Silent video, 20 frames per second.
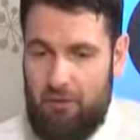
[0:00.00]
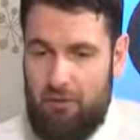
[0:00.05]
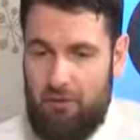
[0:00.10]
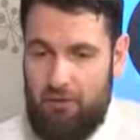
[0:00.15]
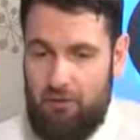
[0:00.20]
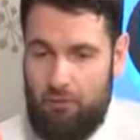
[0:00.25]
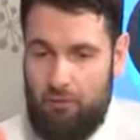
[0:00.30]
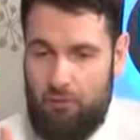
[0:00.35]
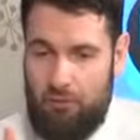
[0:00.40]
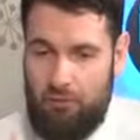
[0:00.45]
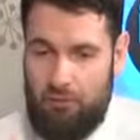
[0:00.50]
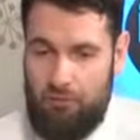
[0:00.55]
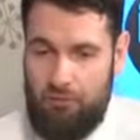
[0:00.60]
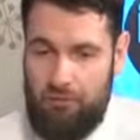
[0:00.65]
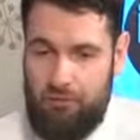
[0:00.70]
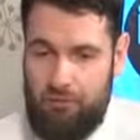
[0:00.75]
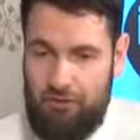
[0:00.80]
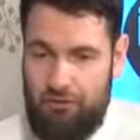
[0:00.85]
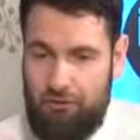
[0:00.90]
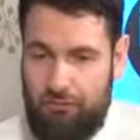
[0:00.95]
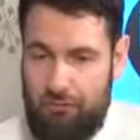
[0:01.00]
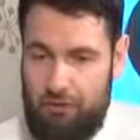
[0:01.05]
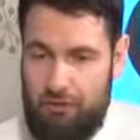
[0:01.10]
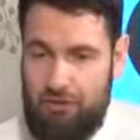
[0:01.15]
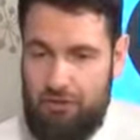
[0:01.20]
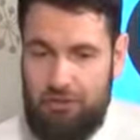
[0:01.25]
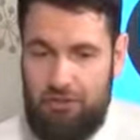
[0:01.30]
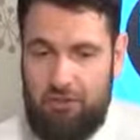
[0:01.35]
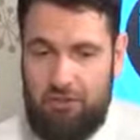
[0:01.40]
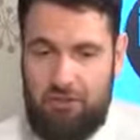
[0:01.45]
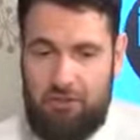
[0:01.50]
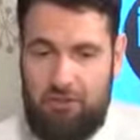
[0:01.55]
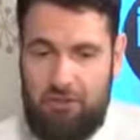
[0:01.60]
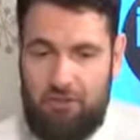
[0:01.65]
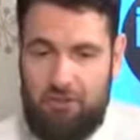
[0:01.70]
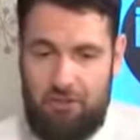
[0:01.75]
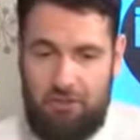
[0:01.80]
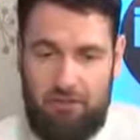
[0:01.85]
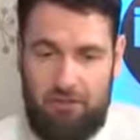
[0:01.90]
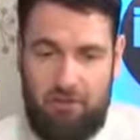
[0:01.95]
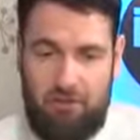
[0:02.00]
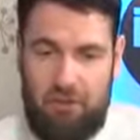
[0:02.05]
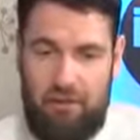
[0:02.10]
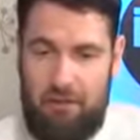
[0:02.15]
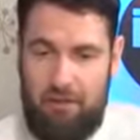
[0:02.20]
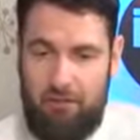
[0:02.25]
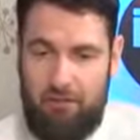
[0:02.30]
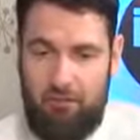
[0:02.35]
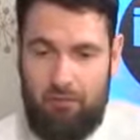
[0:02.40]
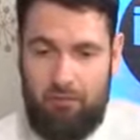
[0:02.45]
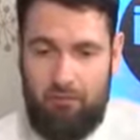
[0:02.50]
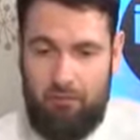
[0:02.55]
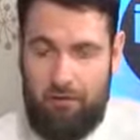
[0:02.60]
You were a Christian preaching, teaching the Bible,